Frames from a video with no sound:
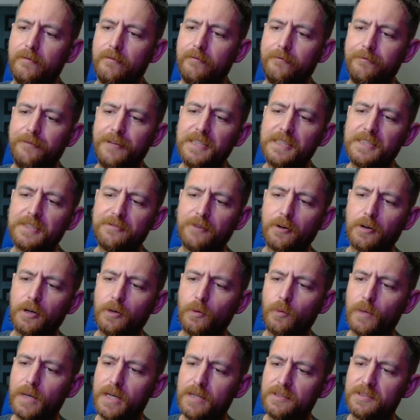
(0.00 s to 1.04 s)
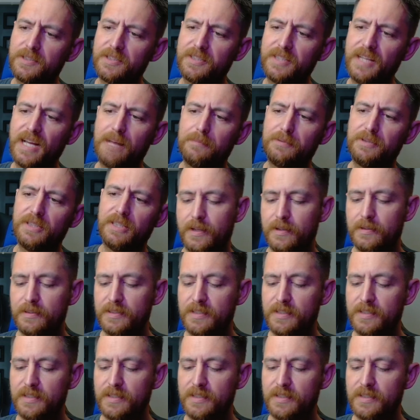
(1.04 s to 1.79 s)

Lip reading: fits very well, snaps in.